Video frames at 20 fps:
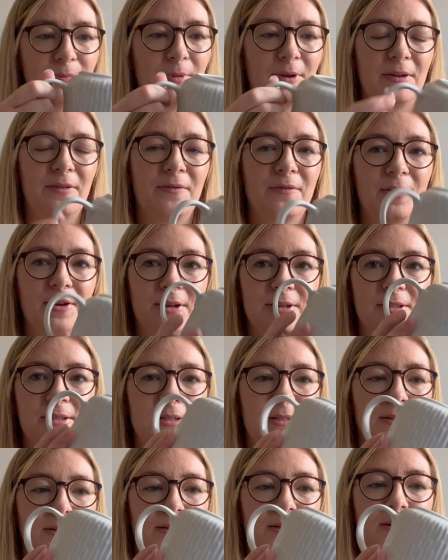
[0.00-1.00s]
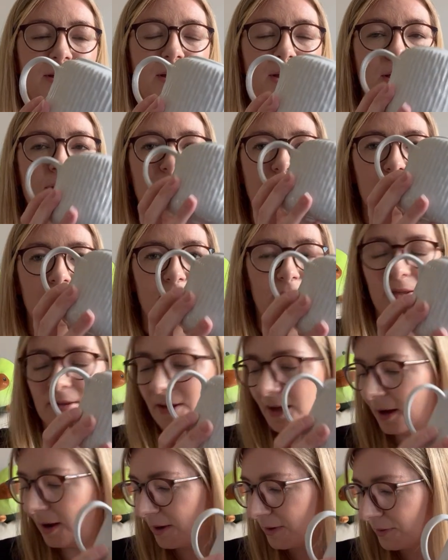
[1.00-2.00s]
my first thing
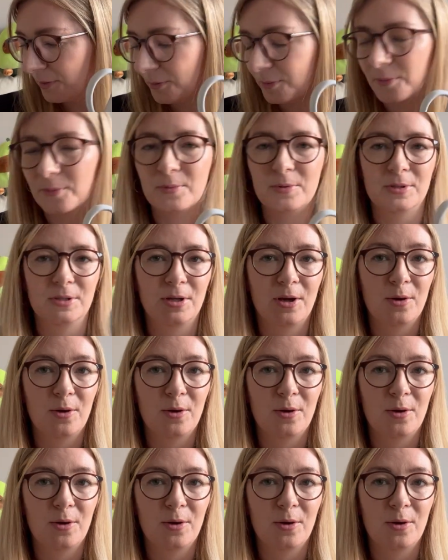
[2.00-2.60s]
that I thought was